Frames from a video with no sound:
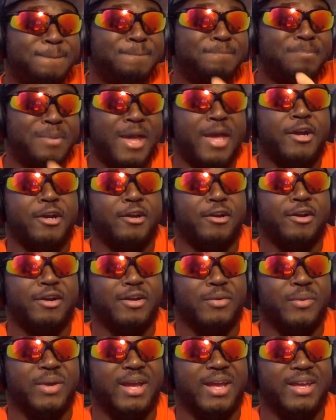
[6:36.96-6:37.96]
better in
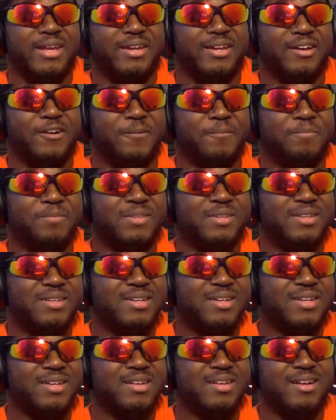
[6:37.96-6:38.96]
a way, you know.
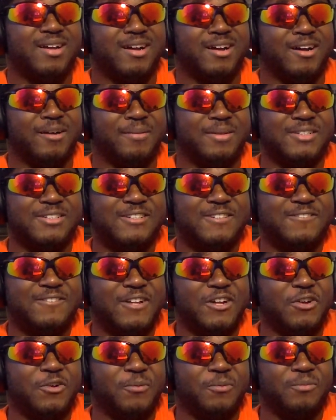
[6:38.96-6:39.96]

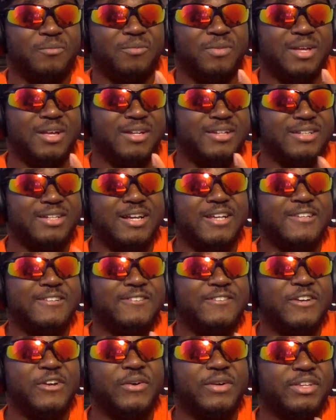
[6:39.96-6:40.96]
It does
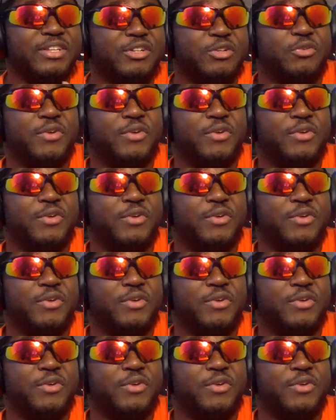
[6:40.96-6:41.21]
feel a little